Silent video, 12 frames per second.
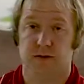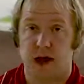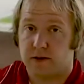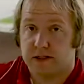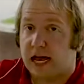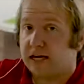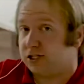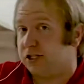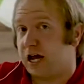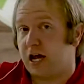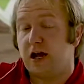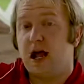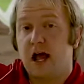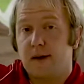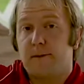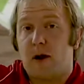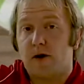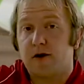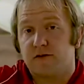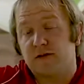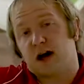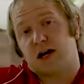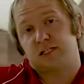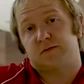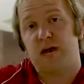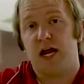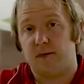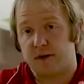That was actually a part of God's plan